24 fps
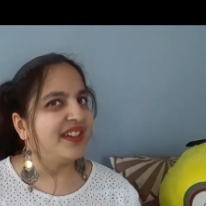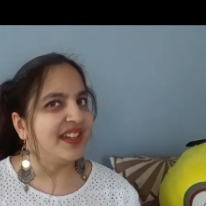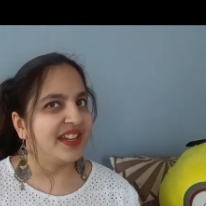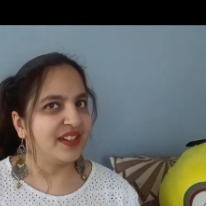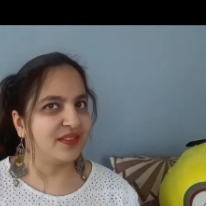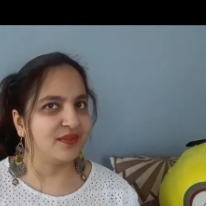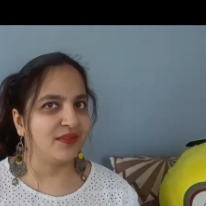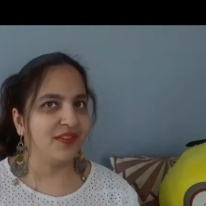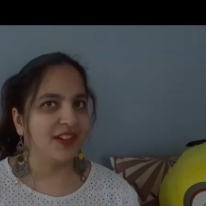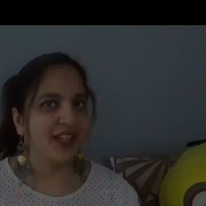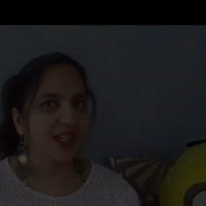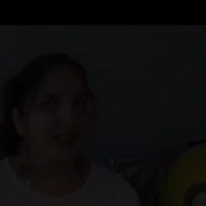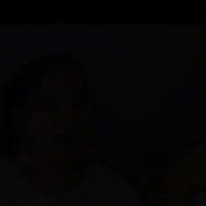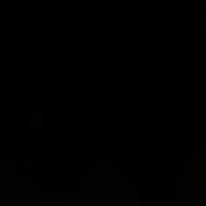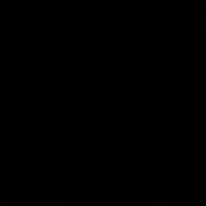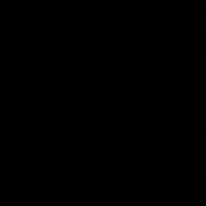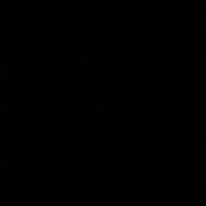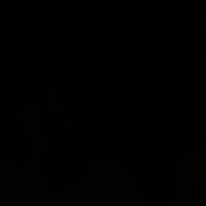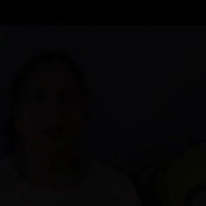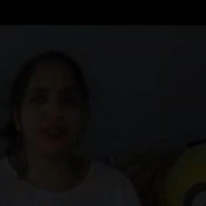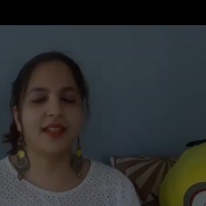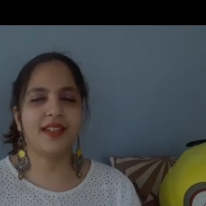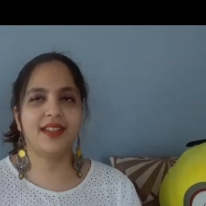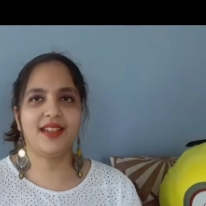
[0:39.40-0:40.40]
Netflix.
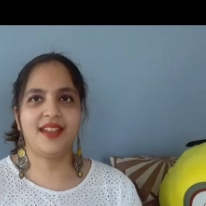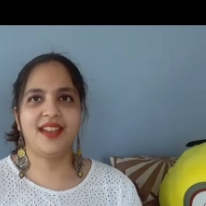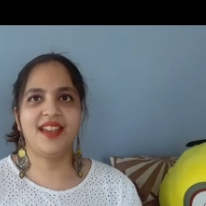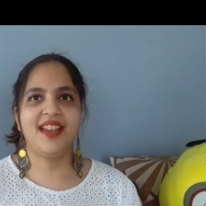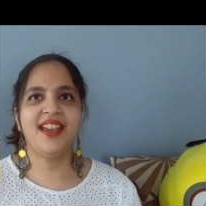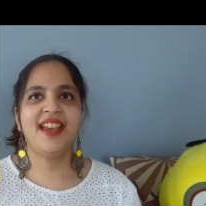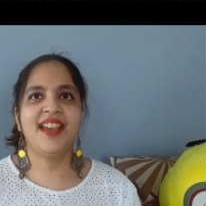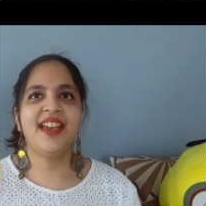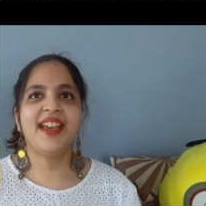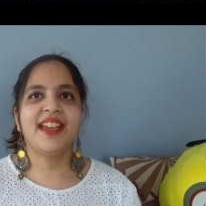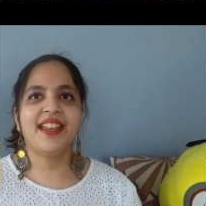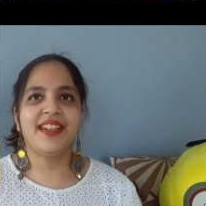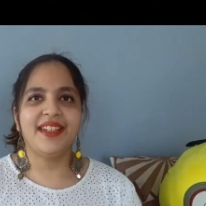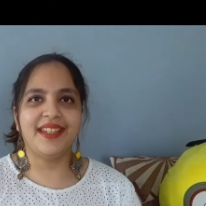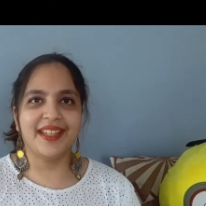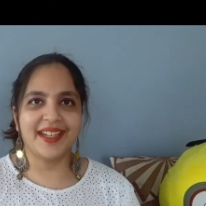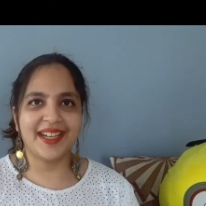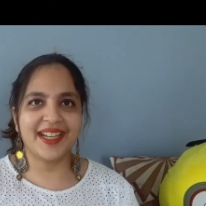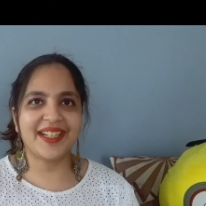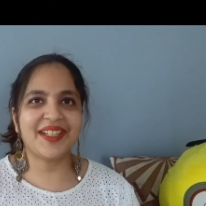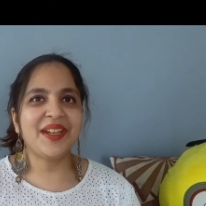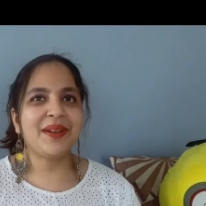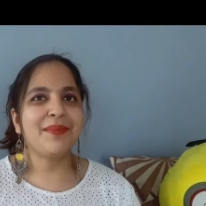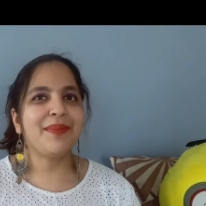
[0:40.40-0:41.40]

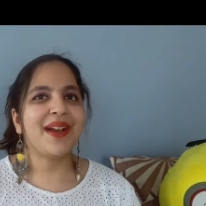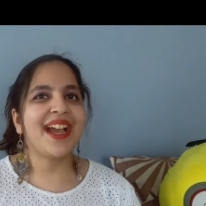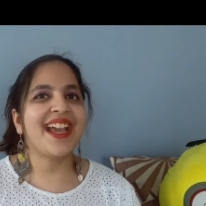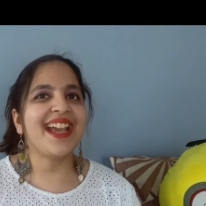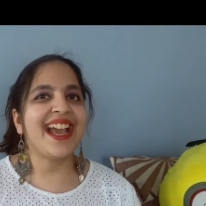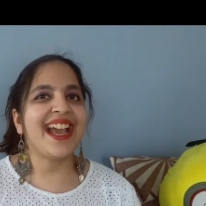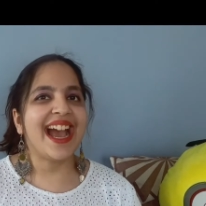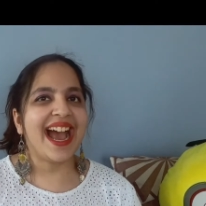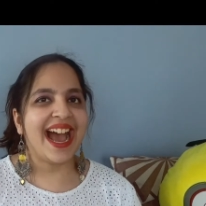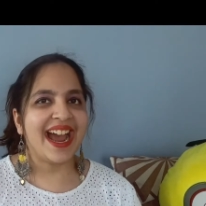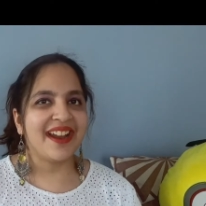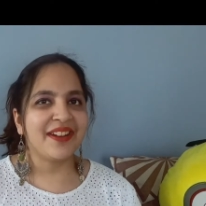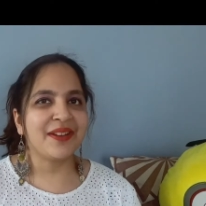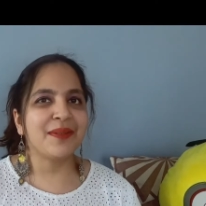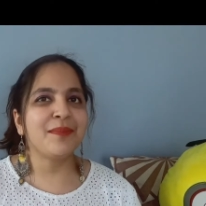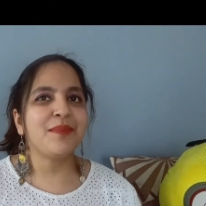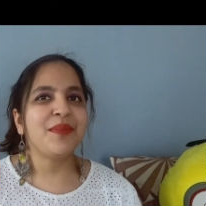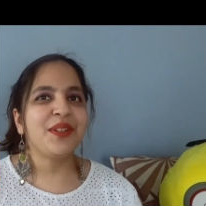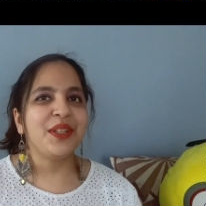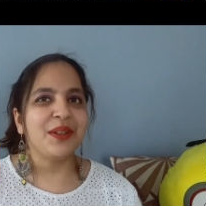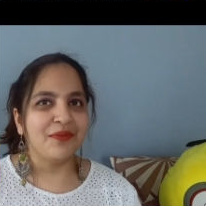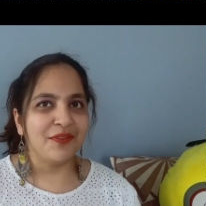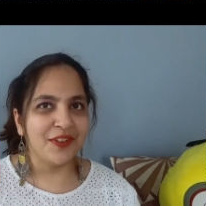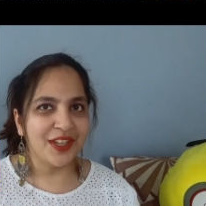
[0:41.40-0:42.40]
Directed by
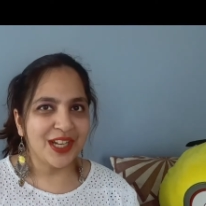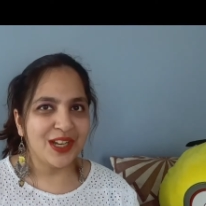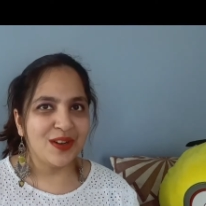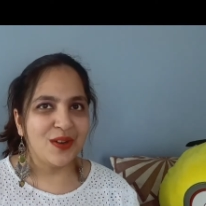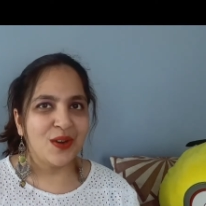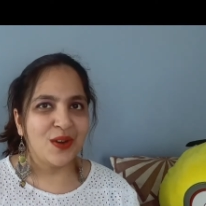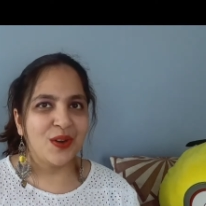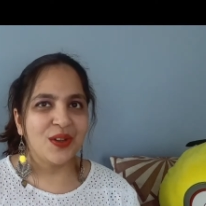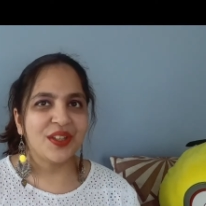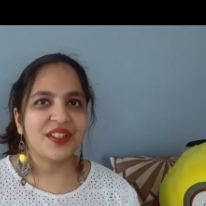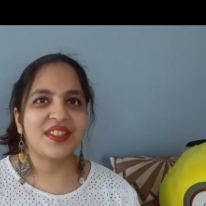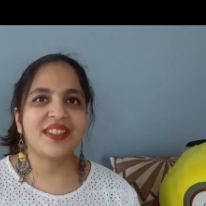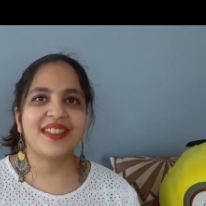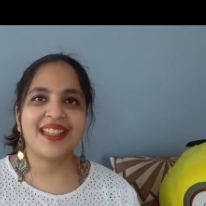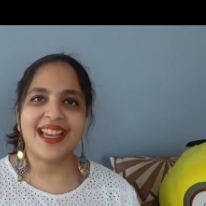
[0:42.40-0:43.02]
Adam DiVello,